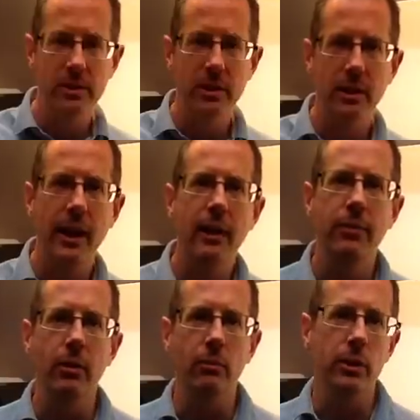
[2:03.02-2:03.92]
just an
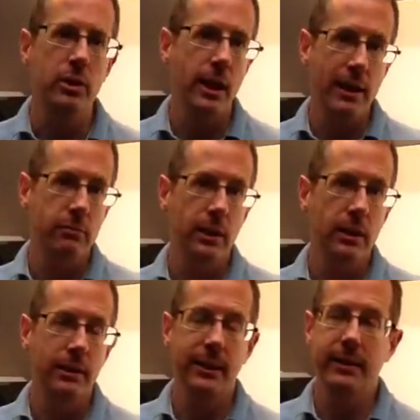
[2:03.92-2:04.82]
iPhone, which has really
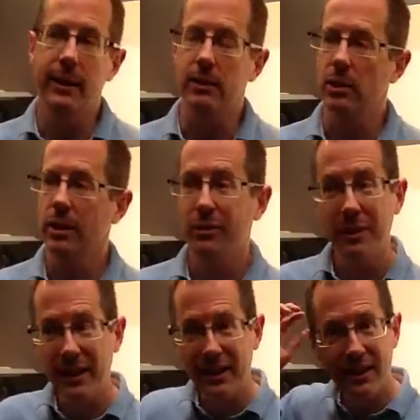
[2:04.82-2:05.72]
good detail, so you don't
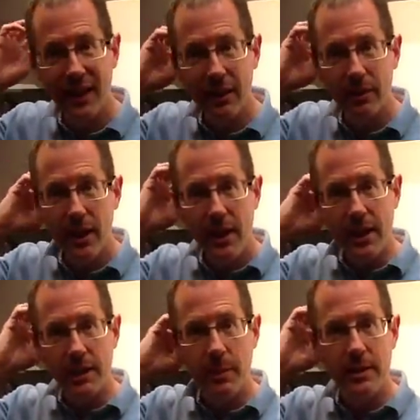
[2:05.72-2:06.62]
really need to have
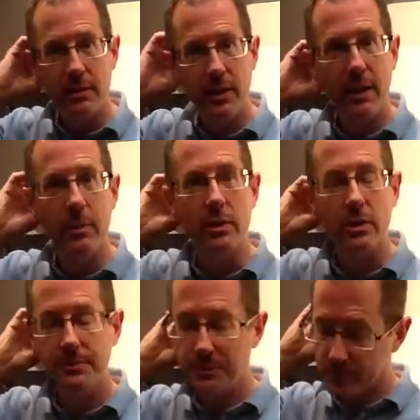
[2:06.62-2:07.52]
expensive cameras.
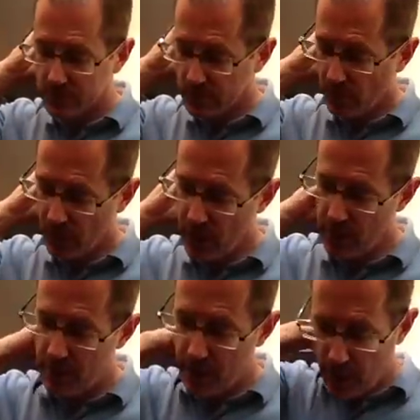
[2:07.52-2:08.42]

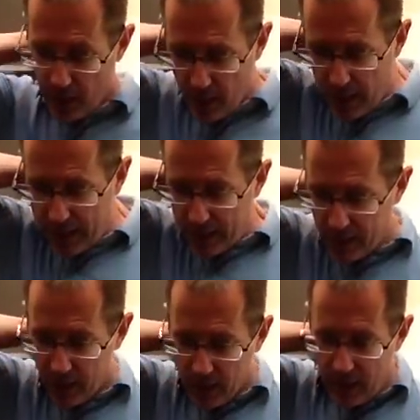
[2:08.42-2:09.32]
And
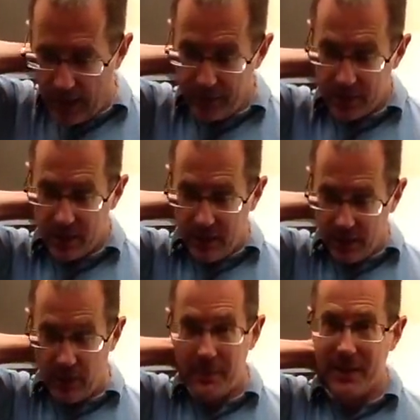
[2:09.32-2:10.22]
obviously,
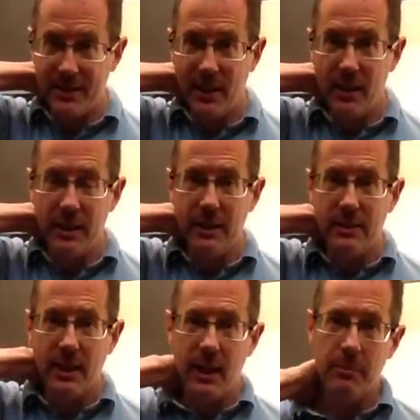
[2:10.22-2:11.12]
if I'm not selling these,
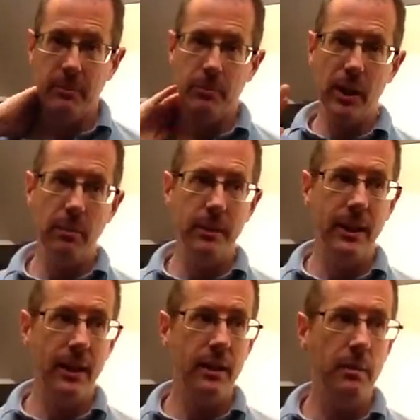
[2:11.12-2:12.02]
I'm probably
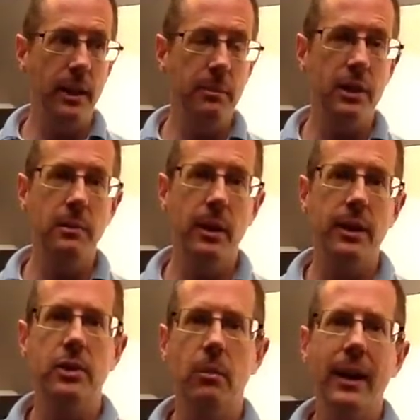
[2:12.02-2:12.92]
not going to make much money.
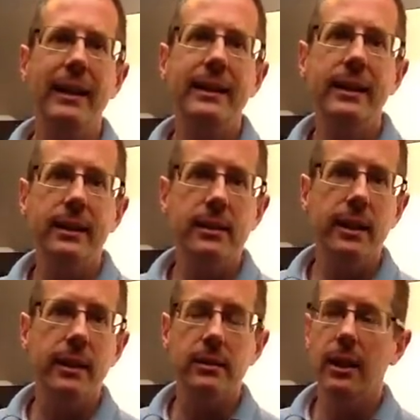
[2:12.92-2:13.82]
So my idea is
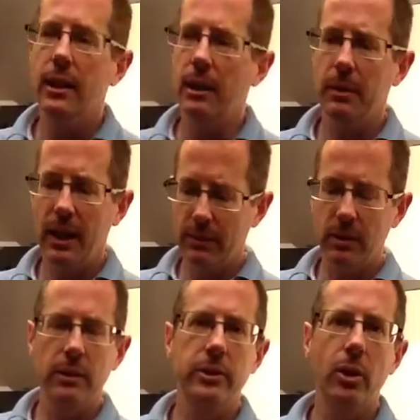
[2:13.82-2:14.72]
this. I'm going to have a
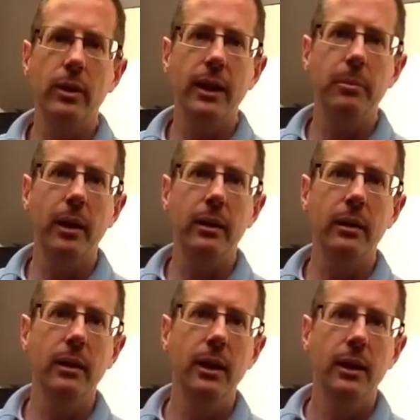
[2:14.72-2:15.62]
little donate
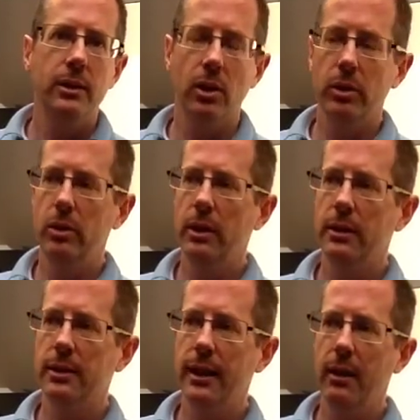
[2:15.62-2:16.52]
button so you can
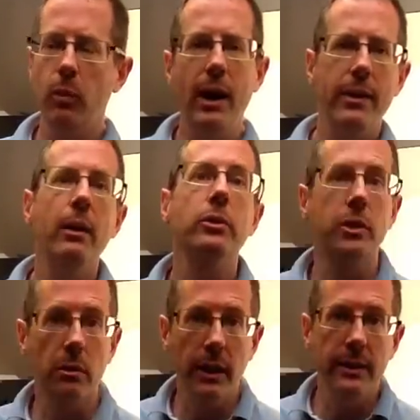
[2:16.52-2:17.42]
say, wow, that was
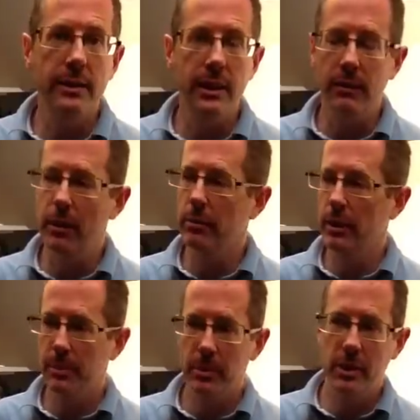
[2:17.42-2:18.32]
great, Steve. I
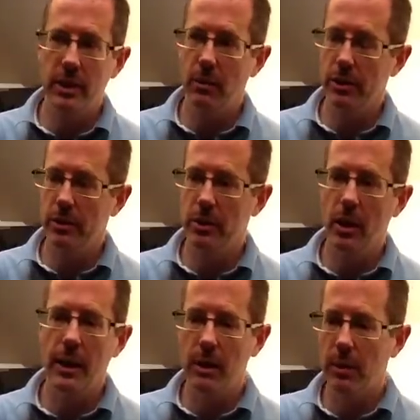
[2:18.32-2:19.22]
really appreciate what you
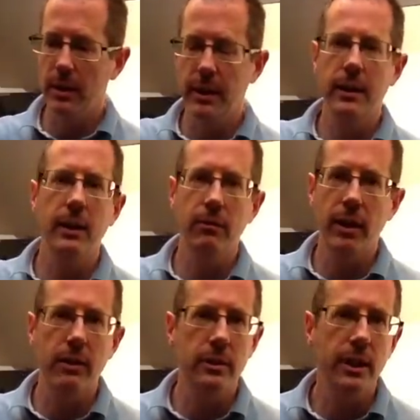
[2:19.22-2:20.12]
taught. I want to kick in
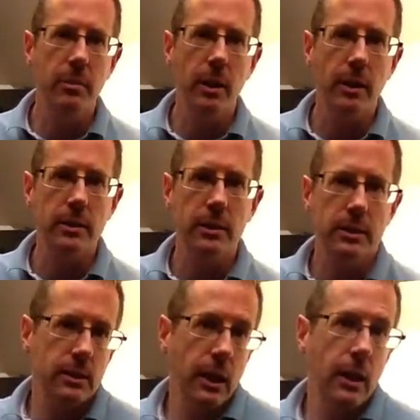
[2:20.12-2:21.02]
$5 or
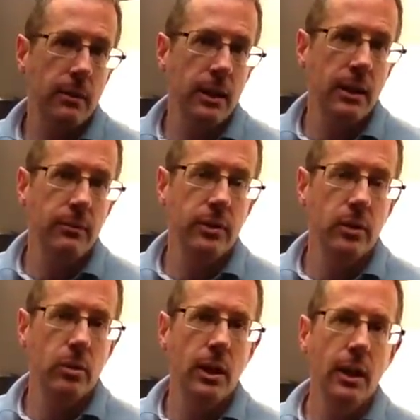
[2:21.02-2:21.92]
$10. And if
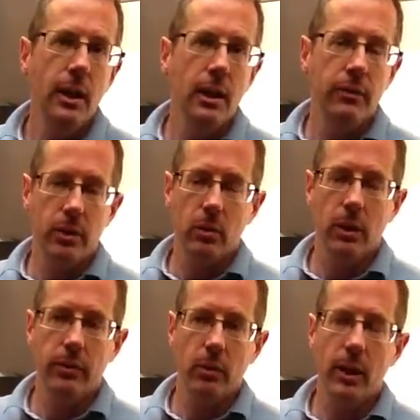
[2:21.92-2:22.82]

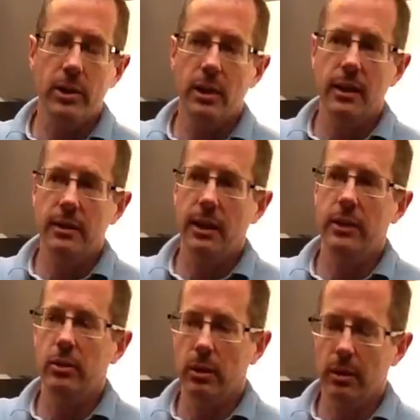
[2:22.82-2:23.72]
you're watching this and
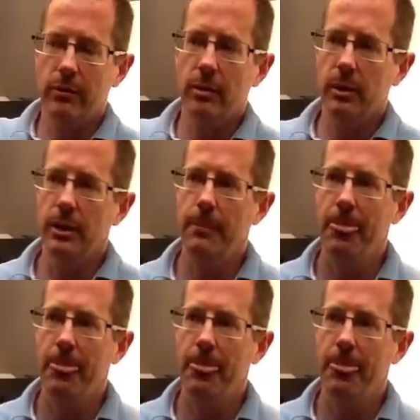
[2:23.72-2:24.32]
you learn from me,